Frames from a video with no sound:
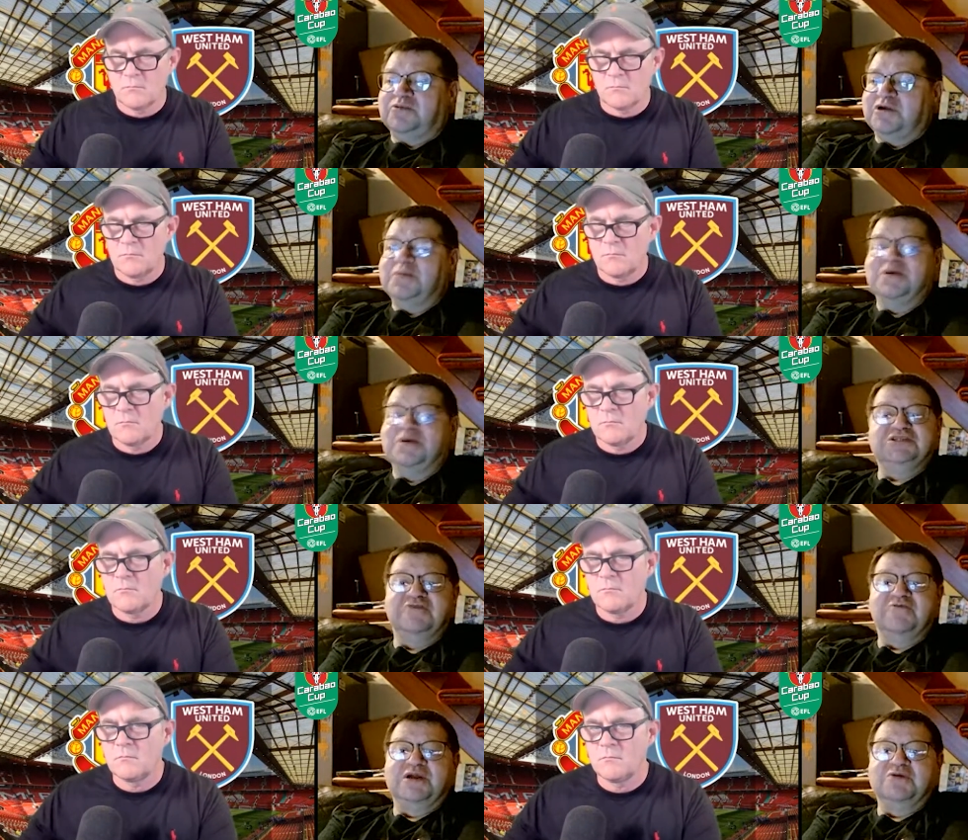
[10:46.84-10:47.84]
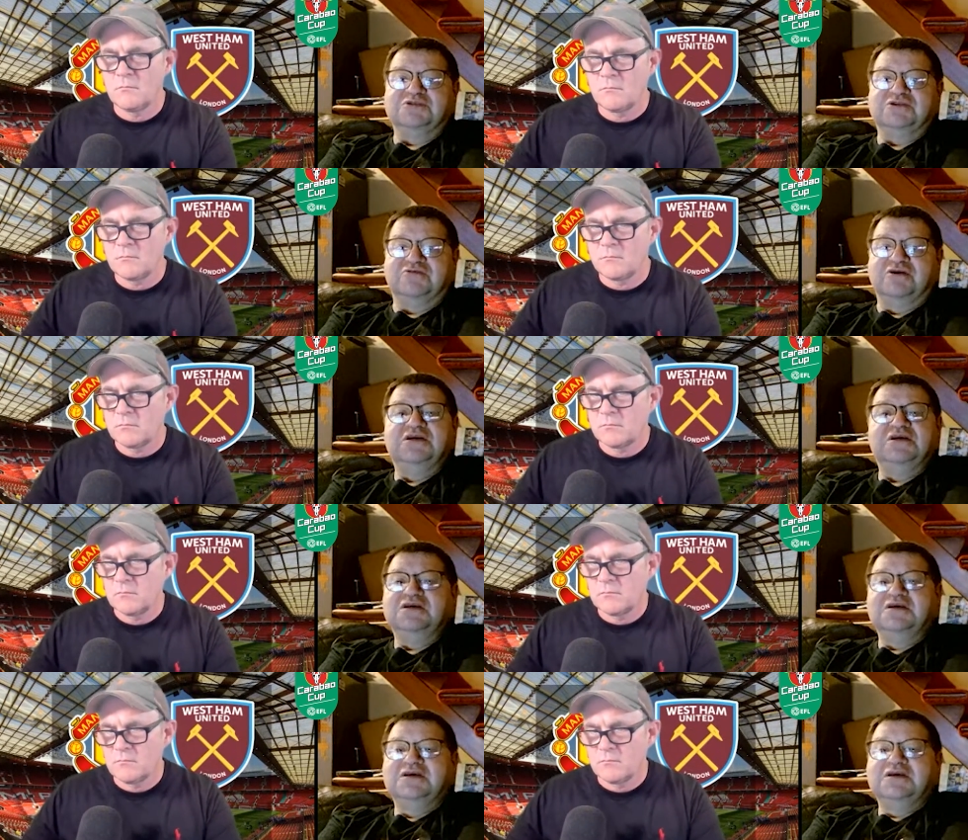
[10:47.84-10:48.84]
Speaker 1: pretty much everyone else three
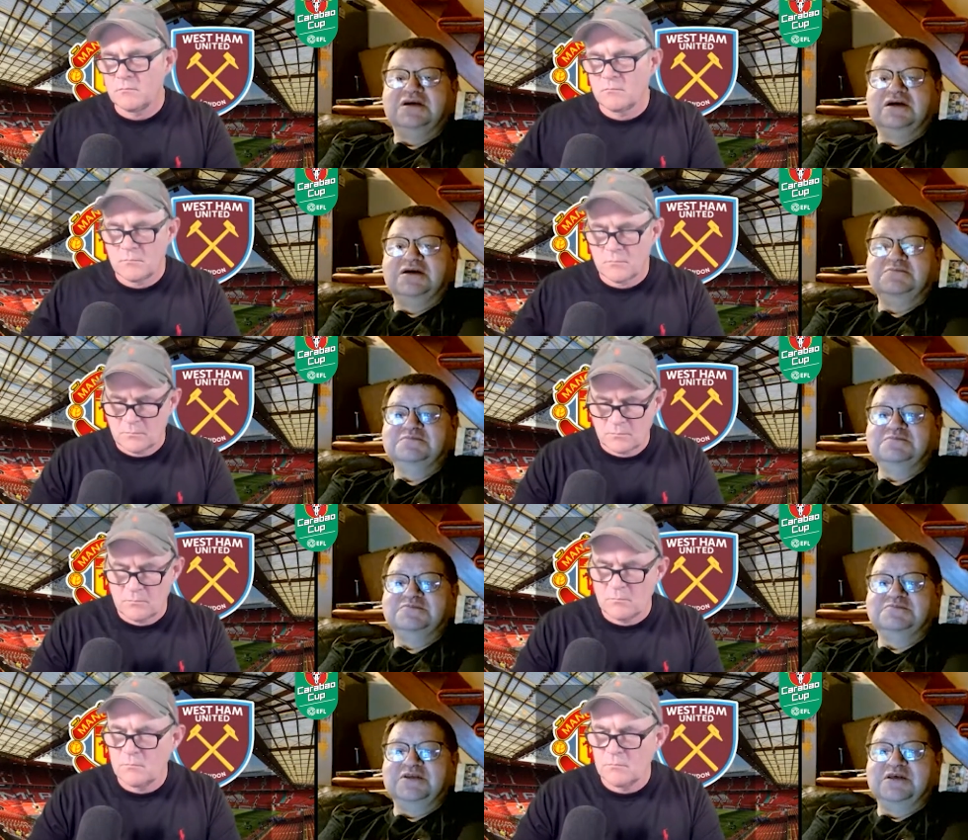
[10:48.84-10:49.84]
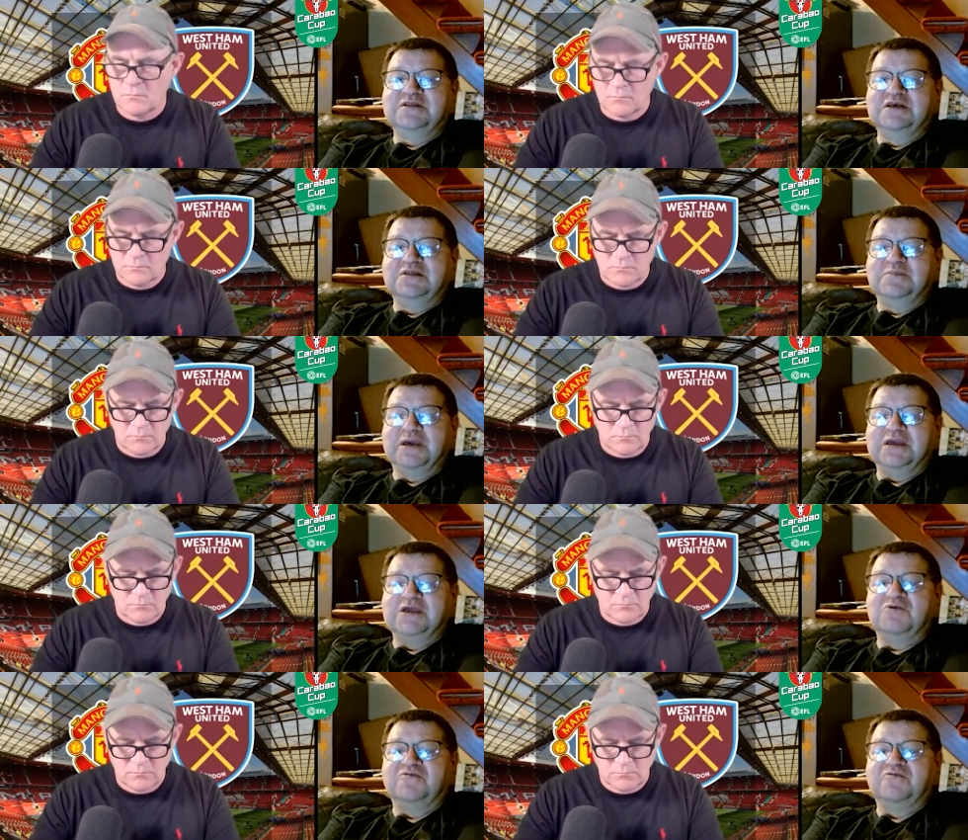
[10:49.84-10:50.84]
um, in, in, in the pecking
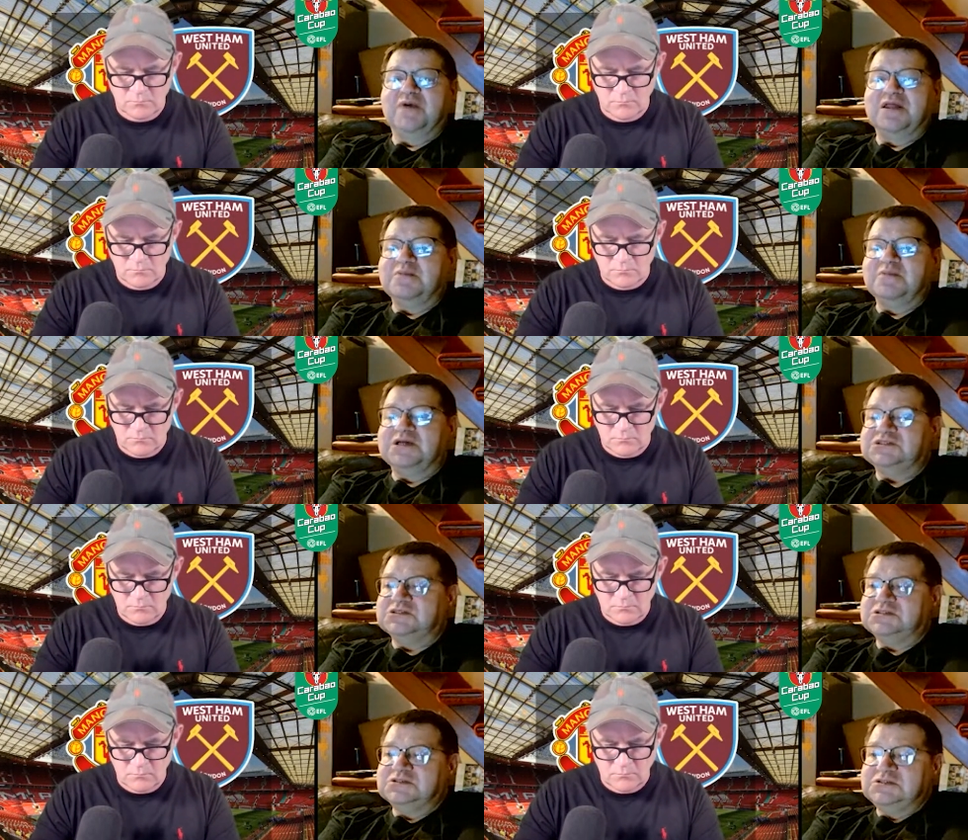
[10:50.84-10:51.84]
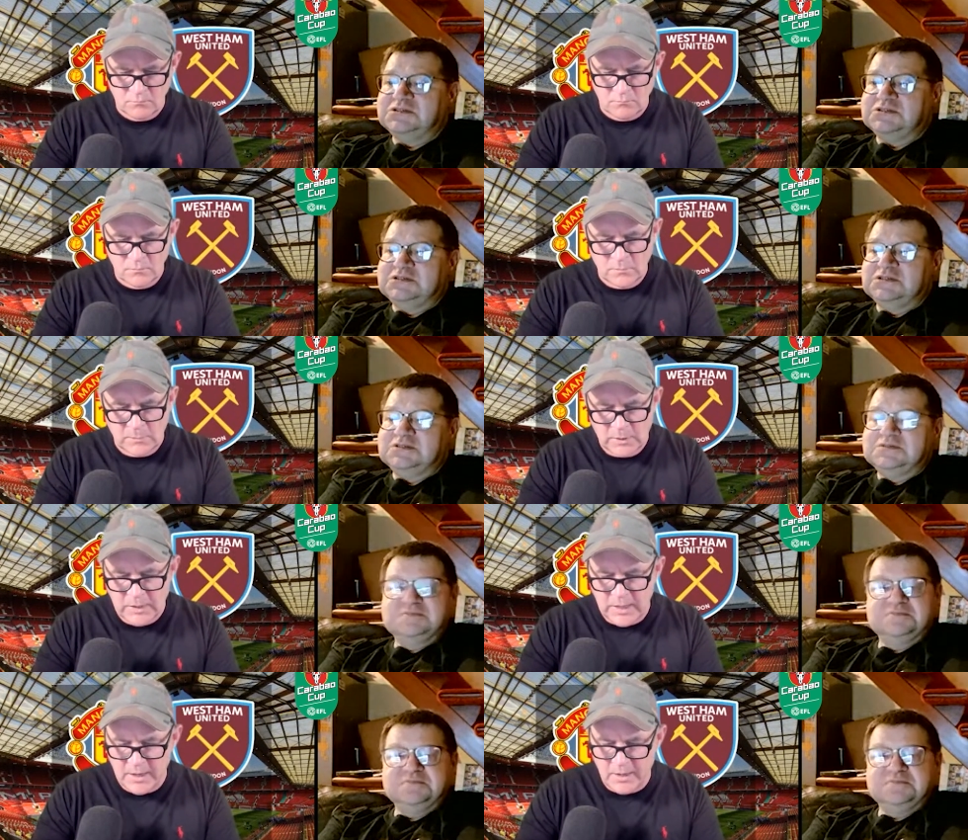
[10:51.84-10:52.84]
order for man of the match.
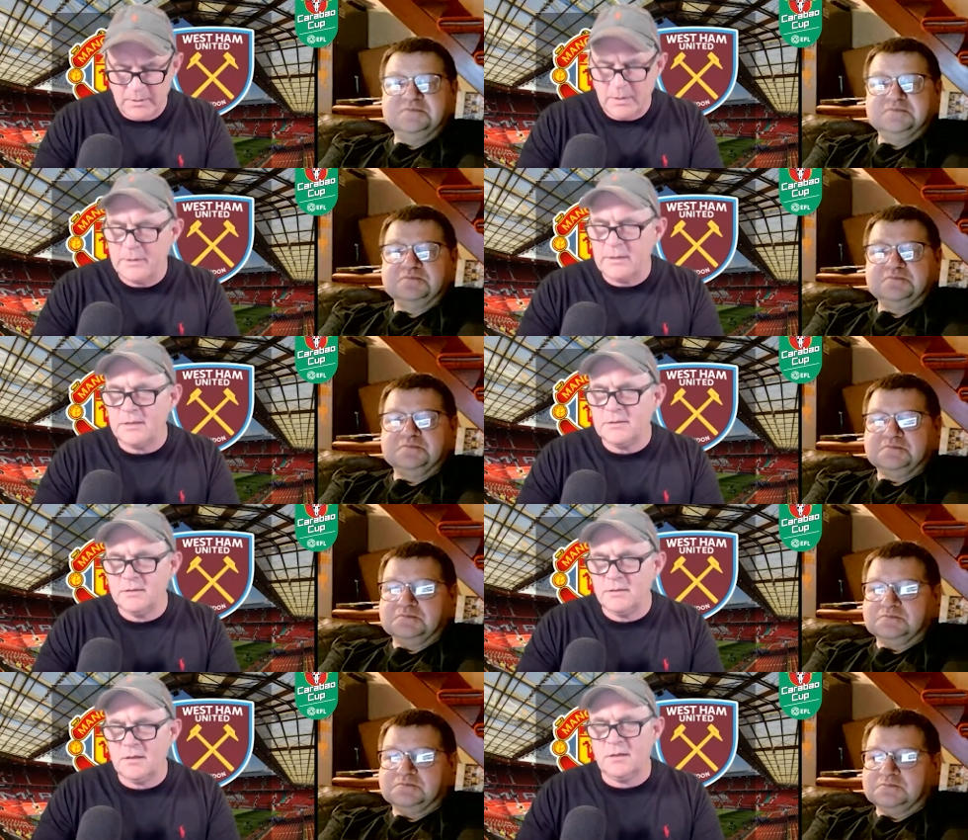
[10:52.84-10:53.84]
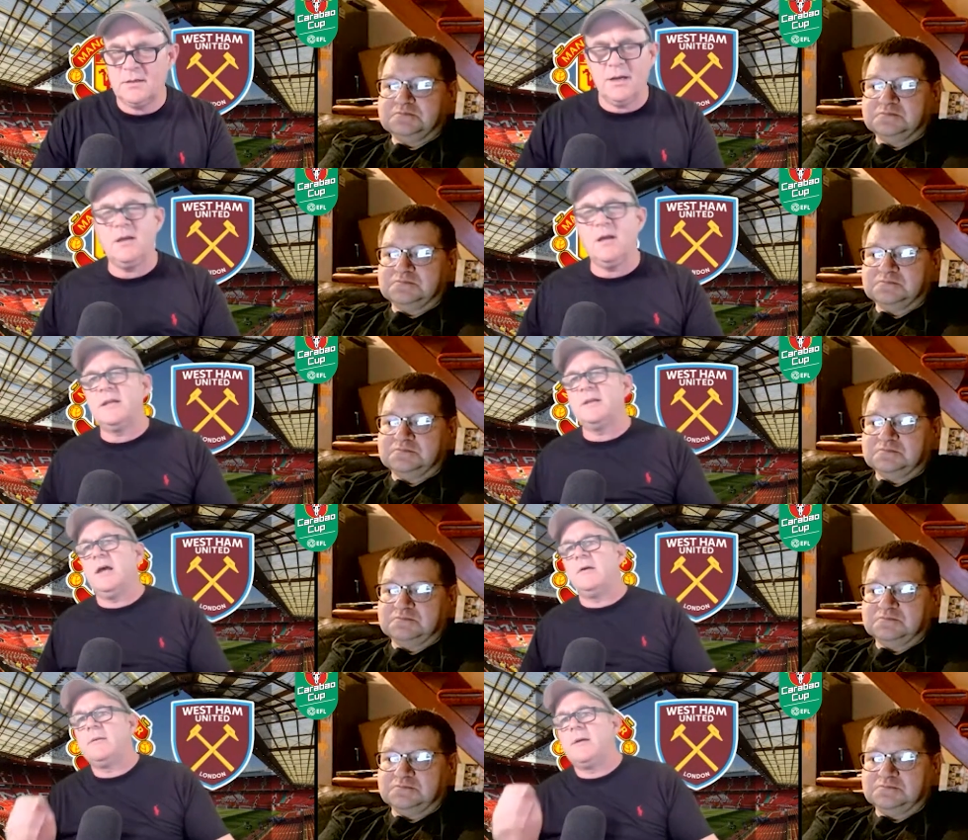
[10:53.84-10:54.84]
Speaker 2: Yeah, I I, I, I don't
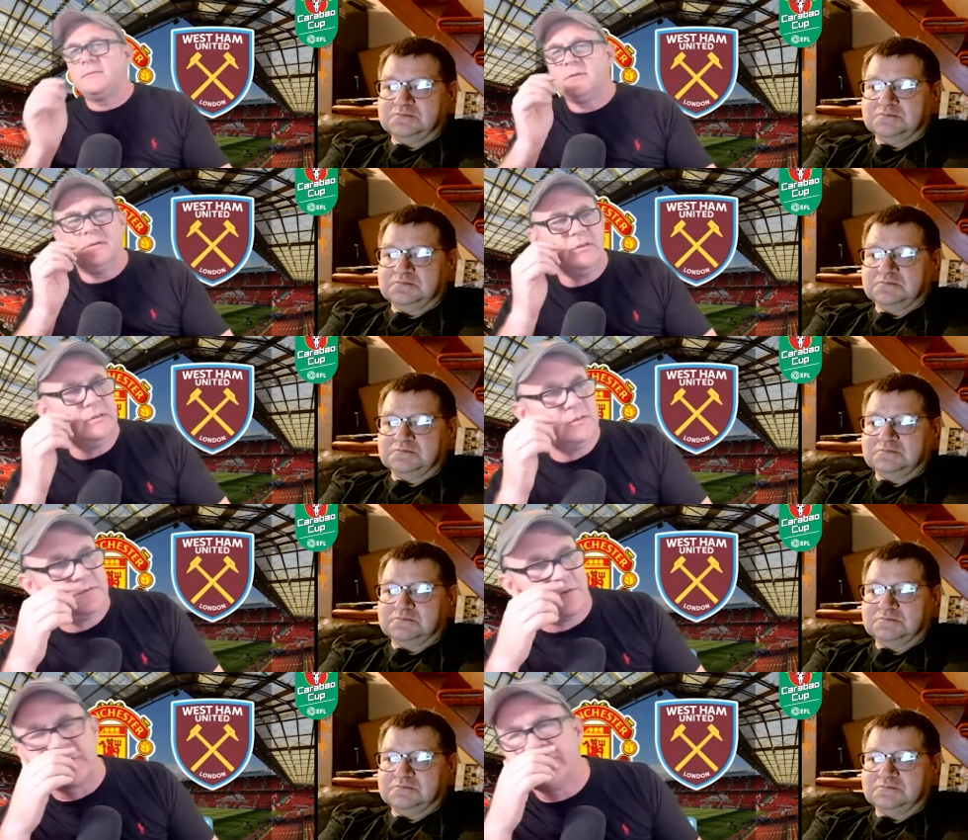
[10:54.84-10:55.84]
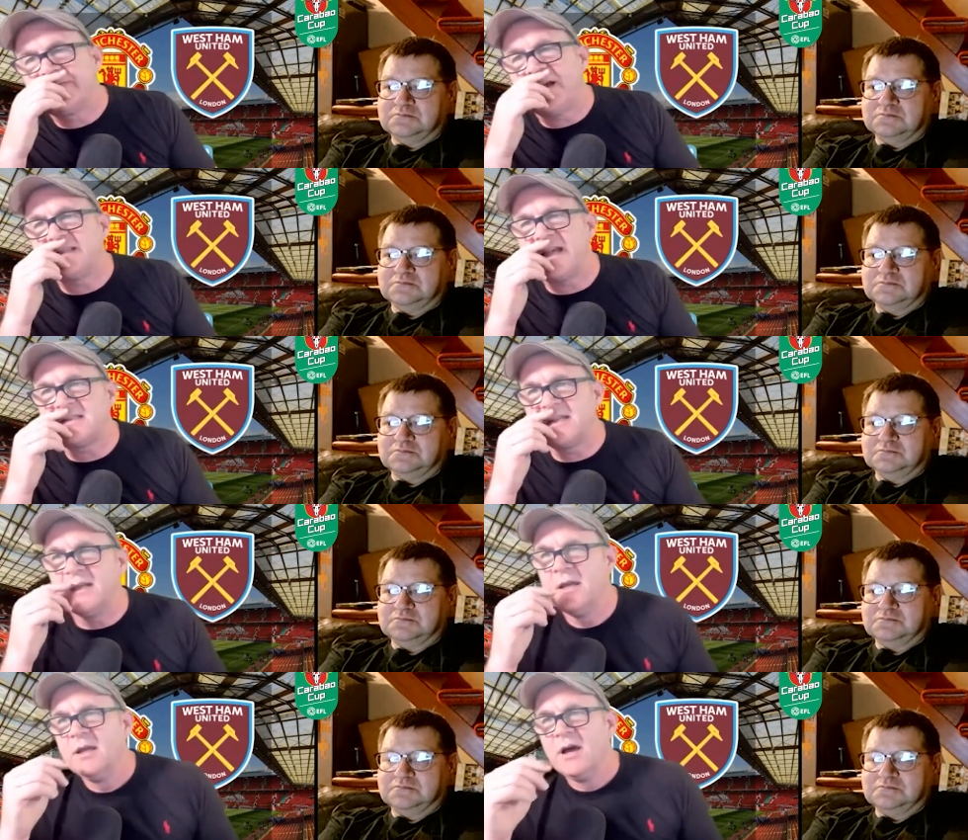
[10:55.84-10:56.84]
know. I, I, Dawson was
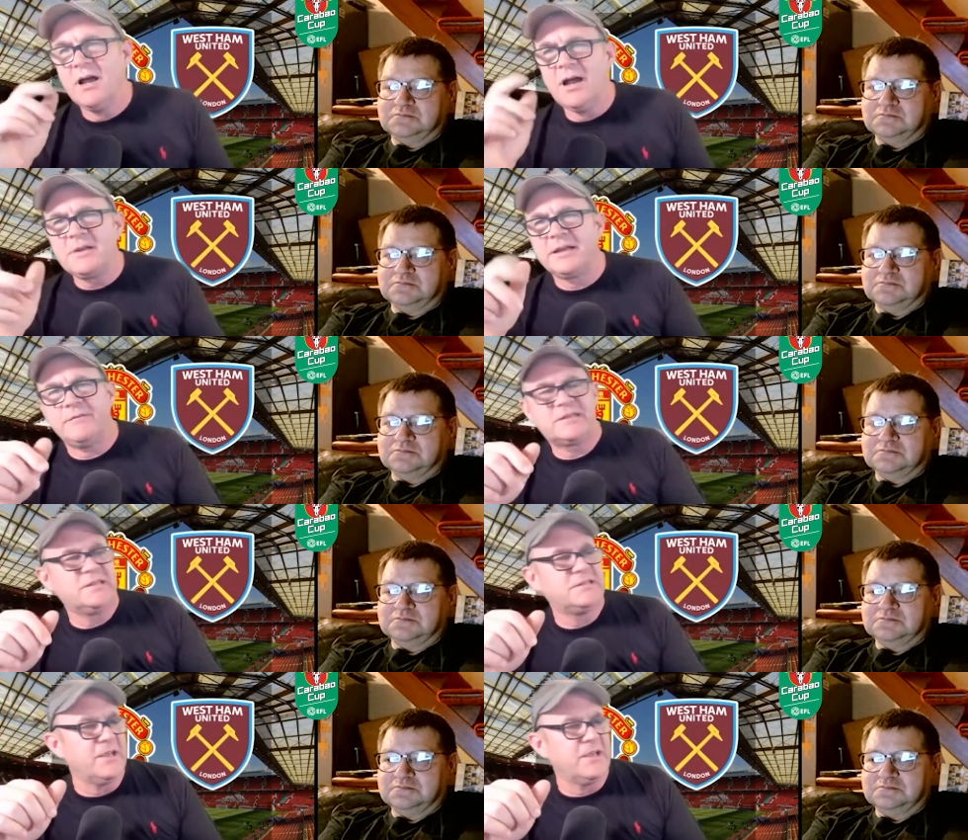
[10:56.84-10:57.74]
fantastic. I, am going to give it to